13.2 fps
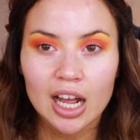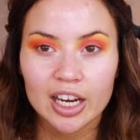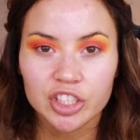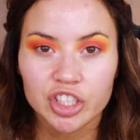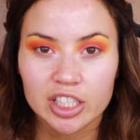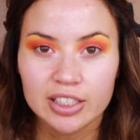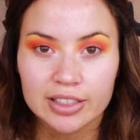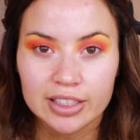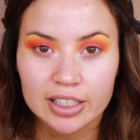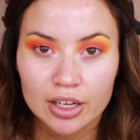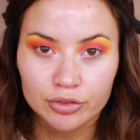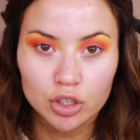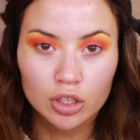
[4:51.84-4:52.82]
As you can see,
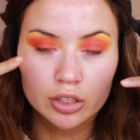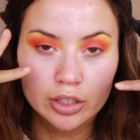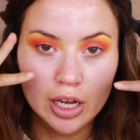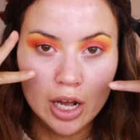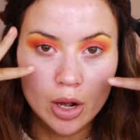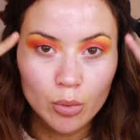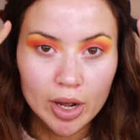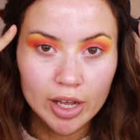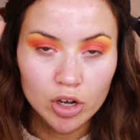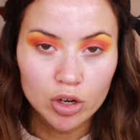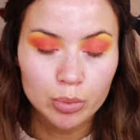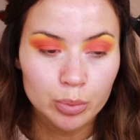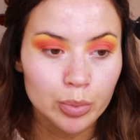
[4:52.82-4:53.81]
I've took that way
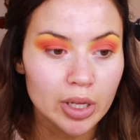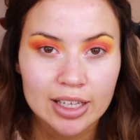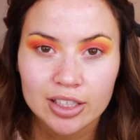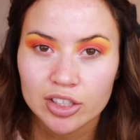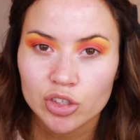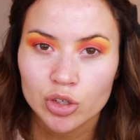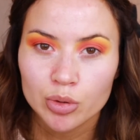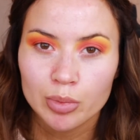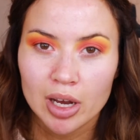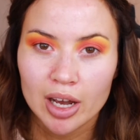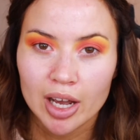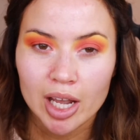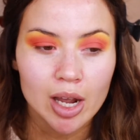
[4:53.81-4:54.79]
up into
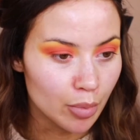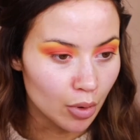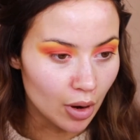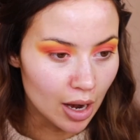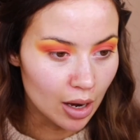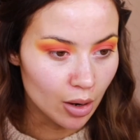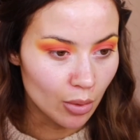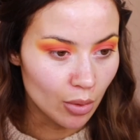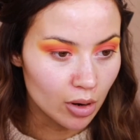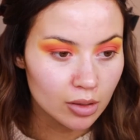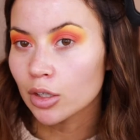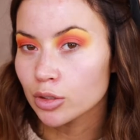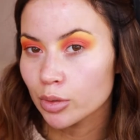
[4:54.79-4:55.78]
my brow
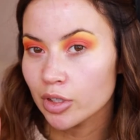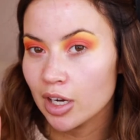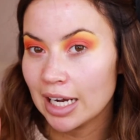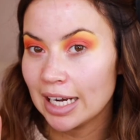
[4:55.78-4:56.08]
because we're not